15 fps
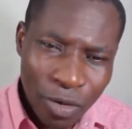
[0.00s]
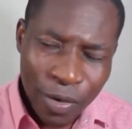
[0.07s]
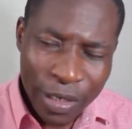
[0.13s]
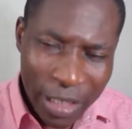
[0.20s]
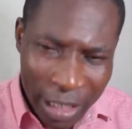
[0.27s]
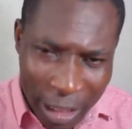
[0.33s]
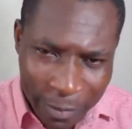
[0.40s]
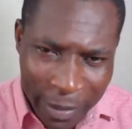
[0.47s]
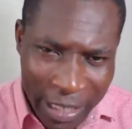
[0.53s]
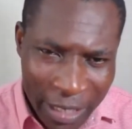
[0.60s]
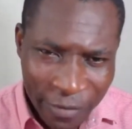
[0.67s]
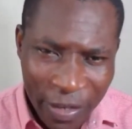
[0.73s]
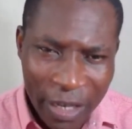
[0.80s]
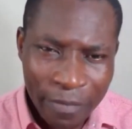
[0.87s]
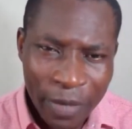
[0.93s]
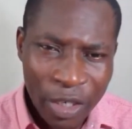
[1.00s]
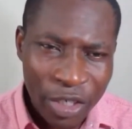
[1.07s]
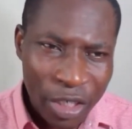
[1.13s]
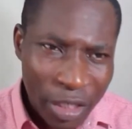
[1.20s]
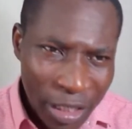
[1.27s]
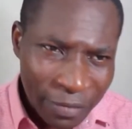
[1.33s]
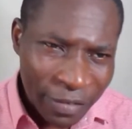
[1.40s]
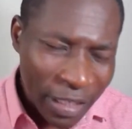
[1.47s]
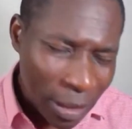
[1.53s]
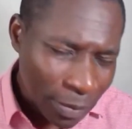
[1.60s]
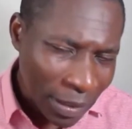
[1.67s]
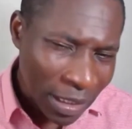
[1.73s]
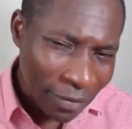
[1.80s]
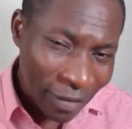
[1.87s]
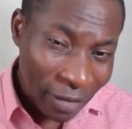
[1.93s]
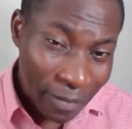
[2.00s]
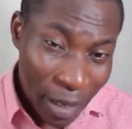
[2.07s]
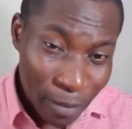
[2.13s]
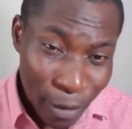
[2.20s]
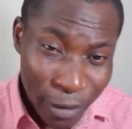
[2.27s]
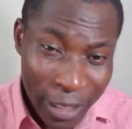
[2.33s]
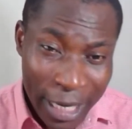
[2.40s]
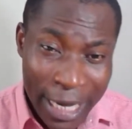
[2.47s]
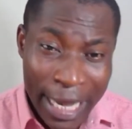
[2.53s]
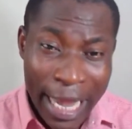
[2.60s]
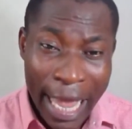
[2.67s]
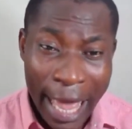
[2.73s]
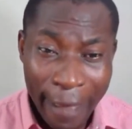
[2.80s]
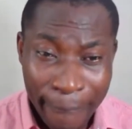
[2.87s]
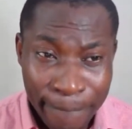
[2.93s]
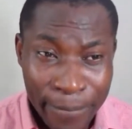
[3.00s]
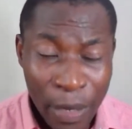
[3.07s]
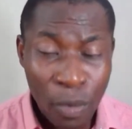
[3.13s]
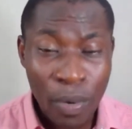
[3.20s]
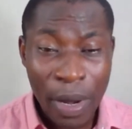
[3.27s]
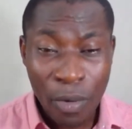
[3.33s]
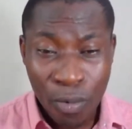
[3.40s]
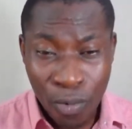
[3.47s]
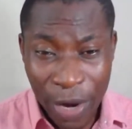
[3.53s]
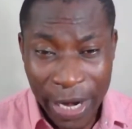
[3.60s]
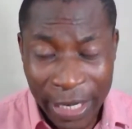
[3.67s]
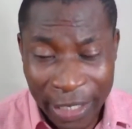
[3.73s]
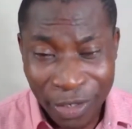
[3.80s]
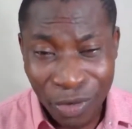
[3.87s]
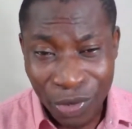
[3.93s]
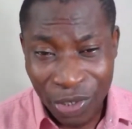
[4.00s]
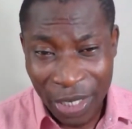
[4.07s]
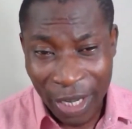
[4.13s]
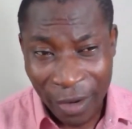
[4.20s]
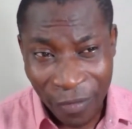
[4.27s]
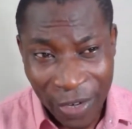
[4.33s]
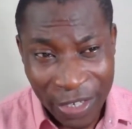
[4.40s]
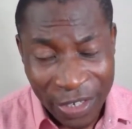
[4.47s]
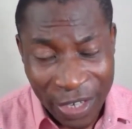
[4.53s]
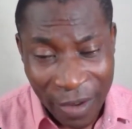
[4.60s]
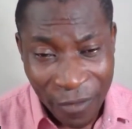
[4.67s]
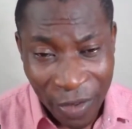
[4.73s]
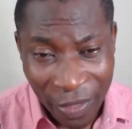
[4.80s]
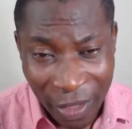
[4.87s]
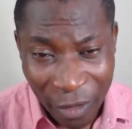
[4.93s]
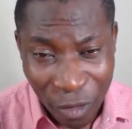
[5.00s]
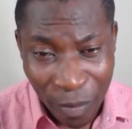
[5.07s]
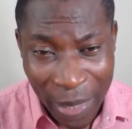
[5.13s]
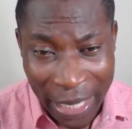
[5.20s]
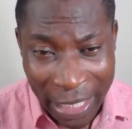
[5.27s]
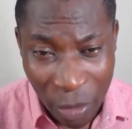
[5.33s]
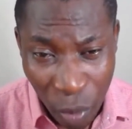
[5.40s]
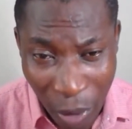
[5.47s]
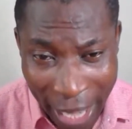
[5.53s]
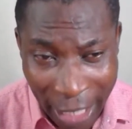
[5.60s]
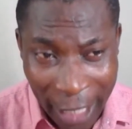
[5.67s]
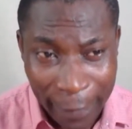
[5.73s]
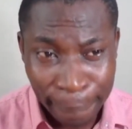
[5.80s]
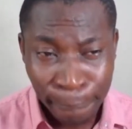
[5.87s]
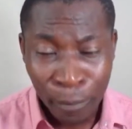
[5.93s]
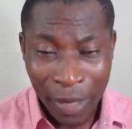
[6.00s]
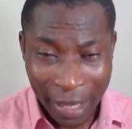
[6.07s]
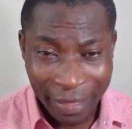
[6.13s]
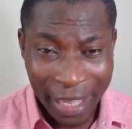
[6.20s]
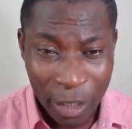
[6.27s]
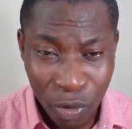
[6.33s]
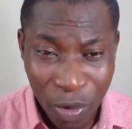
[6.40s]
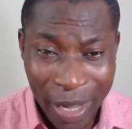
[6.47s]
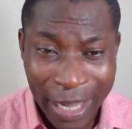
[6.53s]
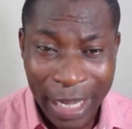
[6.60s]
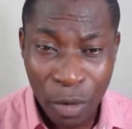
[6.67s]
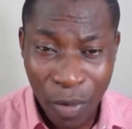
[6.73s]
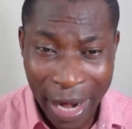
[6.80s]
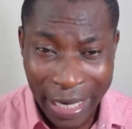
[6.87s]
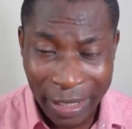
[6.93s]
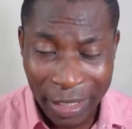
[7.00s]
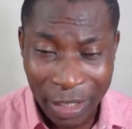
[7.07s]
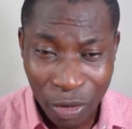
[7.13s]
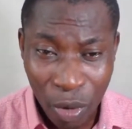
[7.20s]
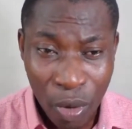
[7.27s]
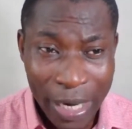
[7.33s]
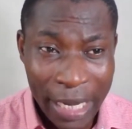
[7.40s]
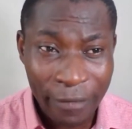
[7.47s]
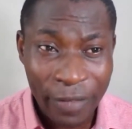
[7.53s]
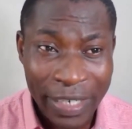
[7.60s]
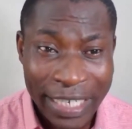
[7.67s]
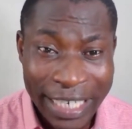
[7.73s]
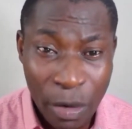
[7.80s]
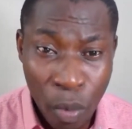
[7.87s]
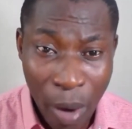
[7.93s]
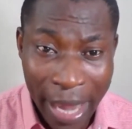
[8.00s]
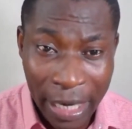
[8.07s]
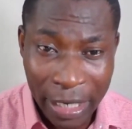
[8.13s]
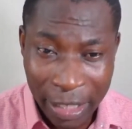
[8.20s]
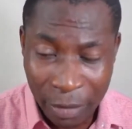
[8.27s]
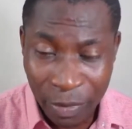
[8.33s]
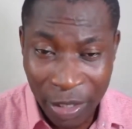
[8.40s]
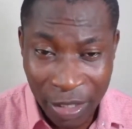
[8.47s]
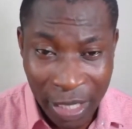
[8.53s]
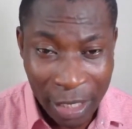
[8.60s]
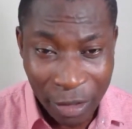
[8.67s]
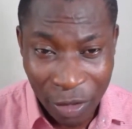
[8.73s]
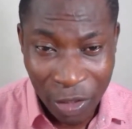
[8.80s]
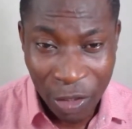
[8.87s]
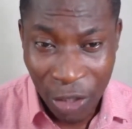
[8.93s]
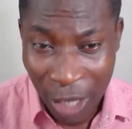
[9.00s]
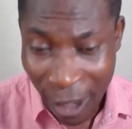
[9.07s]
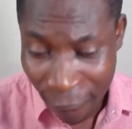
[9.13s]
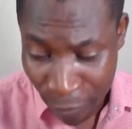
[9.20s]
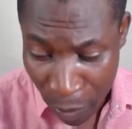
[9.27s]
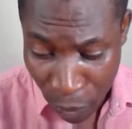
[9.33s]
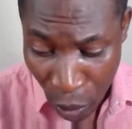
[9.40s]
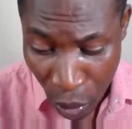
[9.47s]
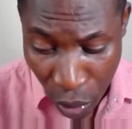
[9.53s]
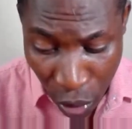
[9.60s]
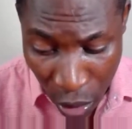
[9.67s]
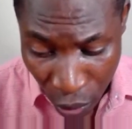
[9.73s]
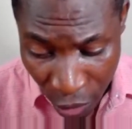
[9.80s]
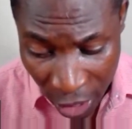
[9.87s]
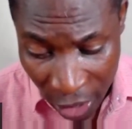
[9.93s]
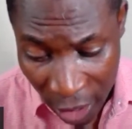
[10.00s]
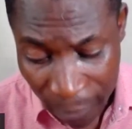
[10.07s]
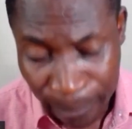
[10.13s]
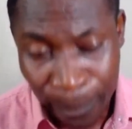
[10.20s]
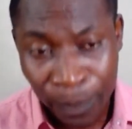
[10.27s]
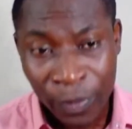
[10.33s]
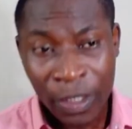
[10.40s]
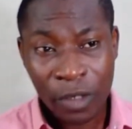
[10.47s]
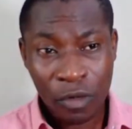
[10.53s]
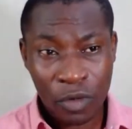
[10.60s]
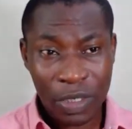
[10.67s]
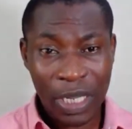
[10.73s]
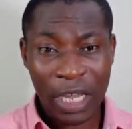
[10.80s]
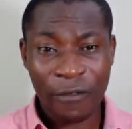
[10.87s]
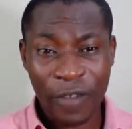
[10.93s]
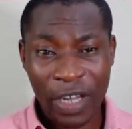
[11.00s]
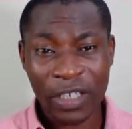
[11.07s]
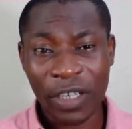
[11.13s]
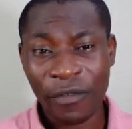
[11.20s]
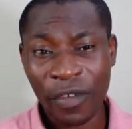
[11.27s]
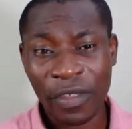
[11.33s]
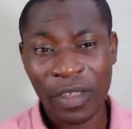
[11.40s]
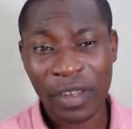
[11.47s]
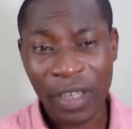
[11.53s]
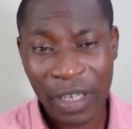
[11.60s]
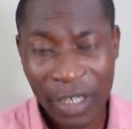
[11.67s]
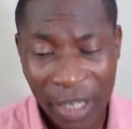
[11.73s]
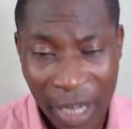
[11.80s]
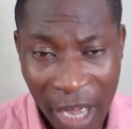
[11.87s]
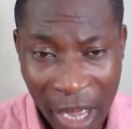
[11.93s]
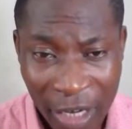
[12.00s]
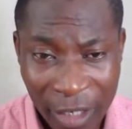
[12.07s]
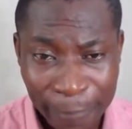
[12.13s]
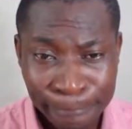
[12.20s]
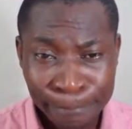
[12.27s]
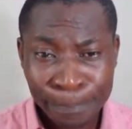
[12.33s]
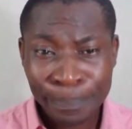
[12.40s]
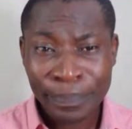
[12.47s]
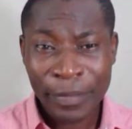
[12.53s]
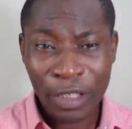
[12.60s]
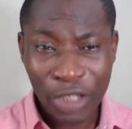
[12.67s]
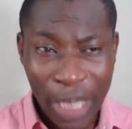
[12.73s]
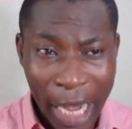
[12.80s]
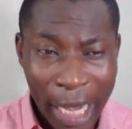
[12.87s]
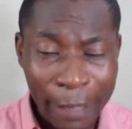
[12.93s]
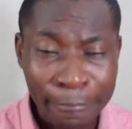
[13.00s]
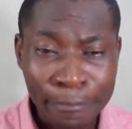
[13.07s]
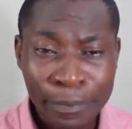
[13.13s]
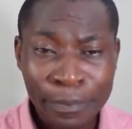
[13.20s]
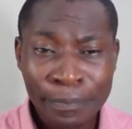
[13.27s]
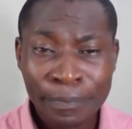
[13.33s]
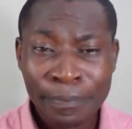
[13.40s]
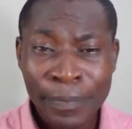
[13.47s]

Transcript: towards a specific mission for a specific purpose, and they were ready to sacrifice everything to make it work. And that's why it worked. So if it didn't work, it means that you didn't have people who were ready to sacrifice everything that they had, the time.